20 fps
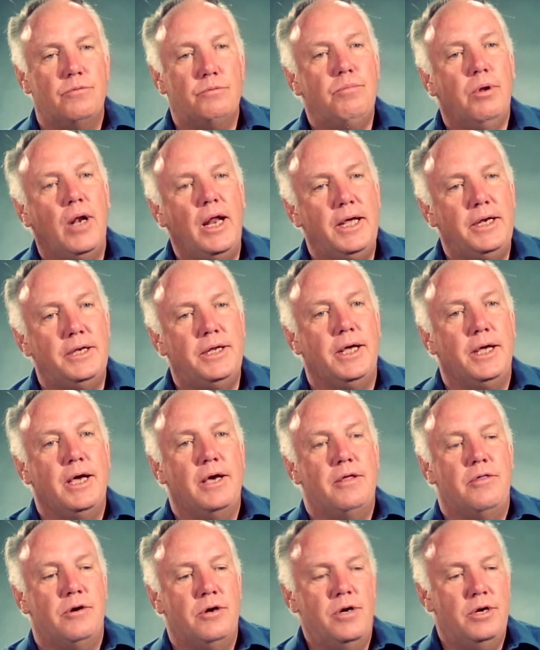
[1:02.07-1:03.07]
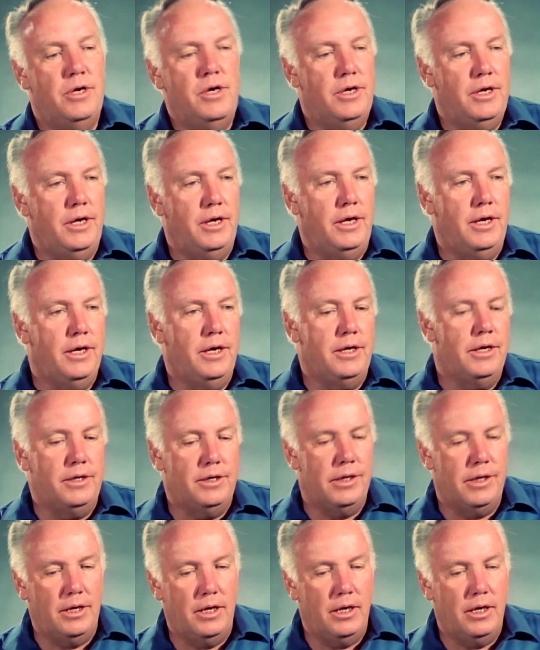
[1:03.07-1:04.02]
played together, and